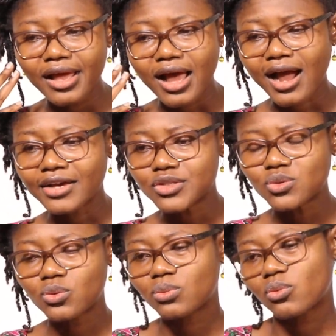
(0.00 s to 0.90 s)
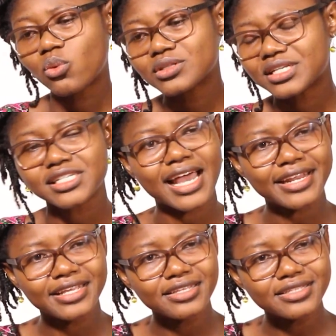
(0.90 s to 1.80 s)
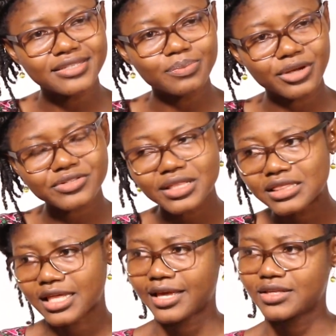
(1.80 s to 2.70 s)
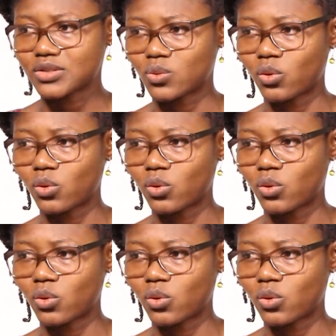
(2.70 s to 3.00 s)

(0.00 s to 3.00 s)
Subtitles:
eyes to what a Chinese person thinks,